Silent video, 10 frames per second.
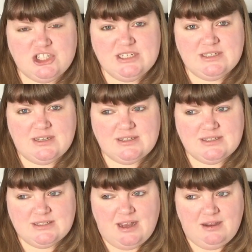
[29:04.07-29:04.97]
she
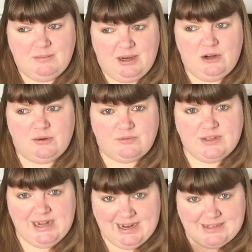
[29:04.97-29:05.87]
does a lot of
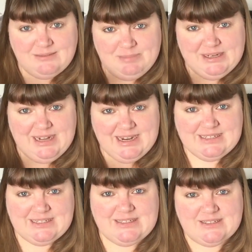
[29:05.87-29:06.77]
the big
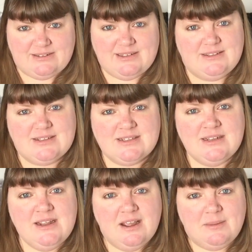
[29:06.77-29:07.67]
lady designs,
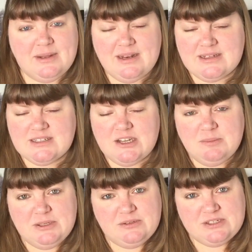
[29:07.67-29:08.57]
and they're so
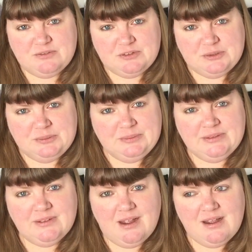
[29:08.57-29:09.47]
beautiful.
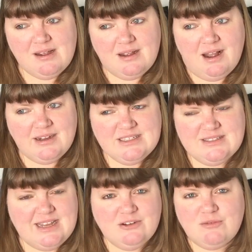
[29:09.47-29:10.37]

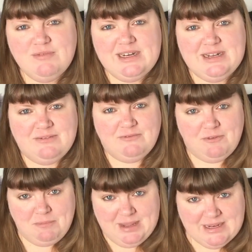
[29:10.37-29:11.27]
They're not really for
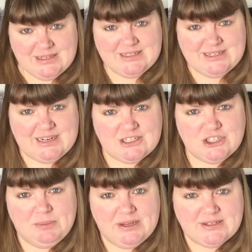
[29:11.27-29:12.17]
me to
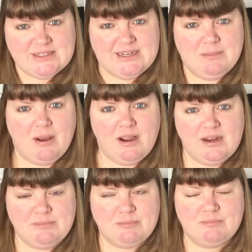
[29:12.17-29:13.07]
stitch personally, but
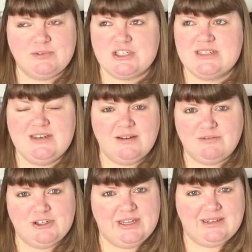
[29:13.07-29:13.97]
I just love
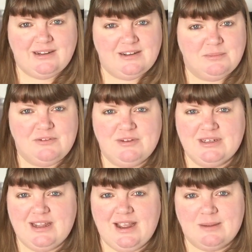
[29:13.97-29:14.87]
looking at them. I think
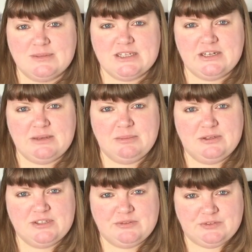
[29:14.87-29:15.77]
they're absolutely
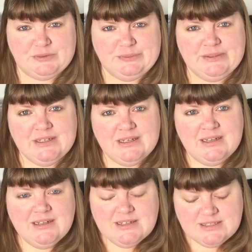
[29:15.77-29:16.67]
beautiful.
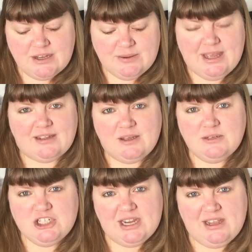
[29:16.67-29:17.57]
So yeah, go
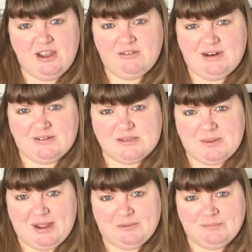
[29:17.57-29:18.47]
and check her out as
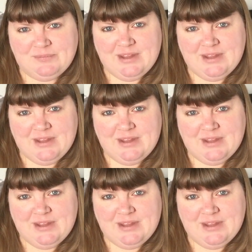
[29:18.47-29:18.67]
well.